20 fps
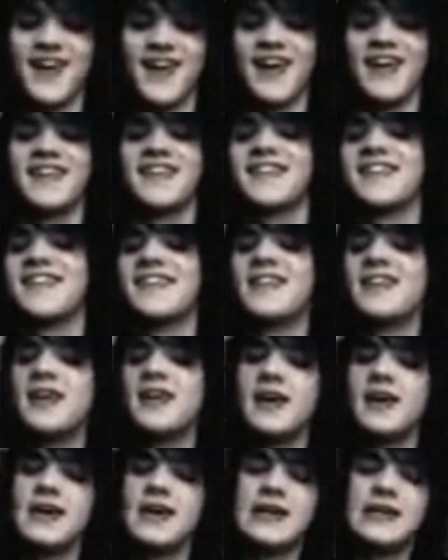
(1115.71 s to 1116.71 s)
Alright.
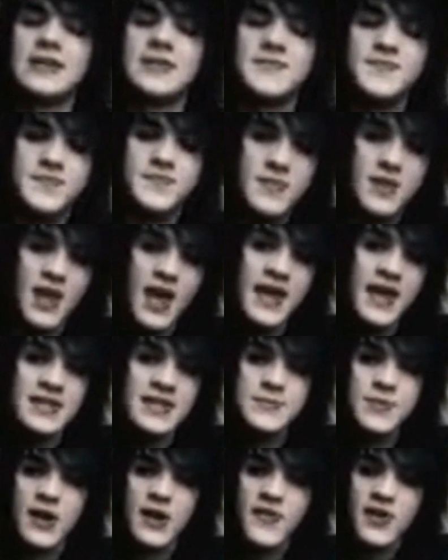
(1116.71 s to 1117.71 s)
Hey,
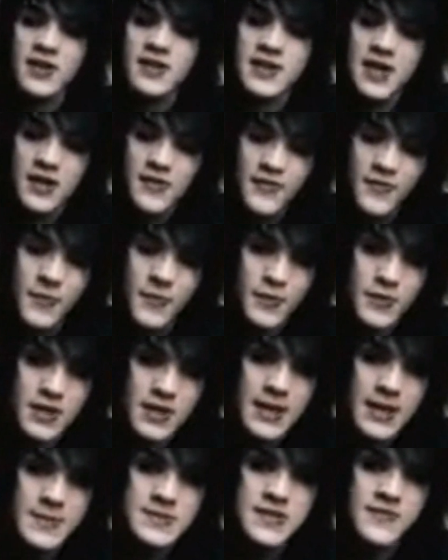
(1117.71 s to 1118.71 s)
it's Bret Von Dehl from the
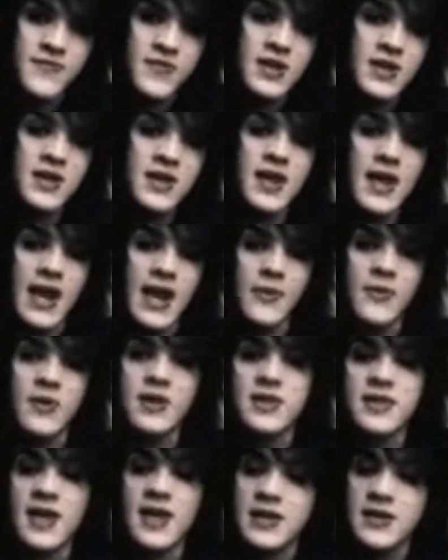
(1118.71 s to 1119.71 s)
Relapse Symphony, and I want
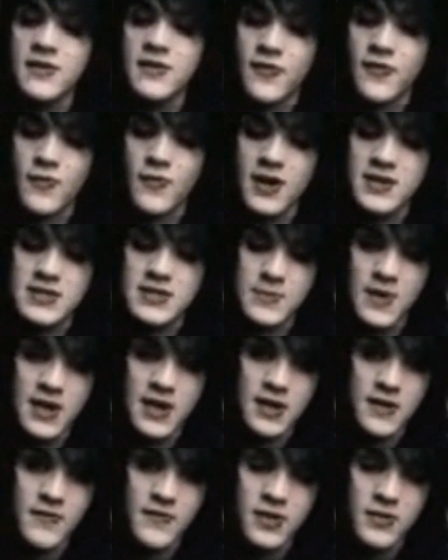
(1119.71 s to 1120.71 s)
to thank you for watching my
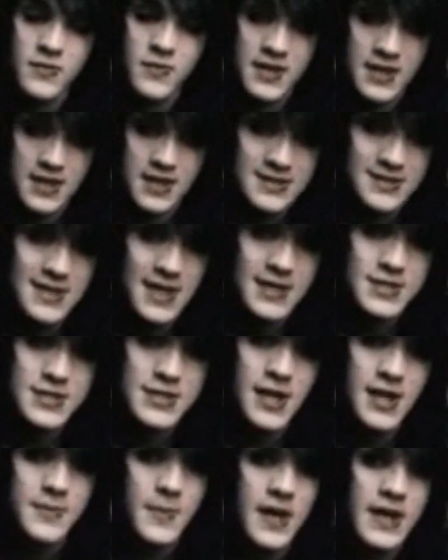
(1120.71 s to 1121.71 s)
interview with Inside
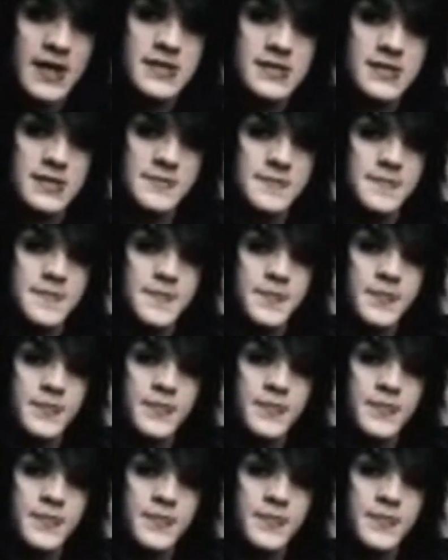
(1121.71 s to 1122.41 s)
Shock Magazine.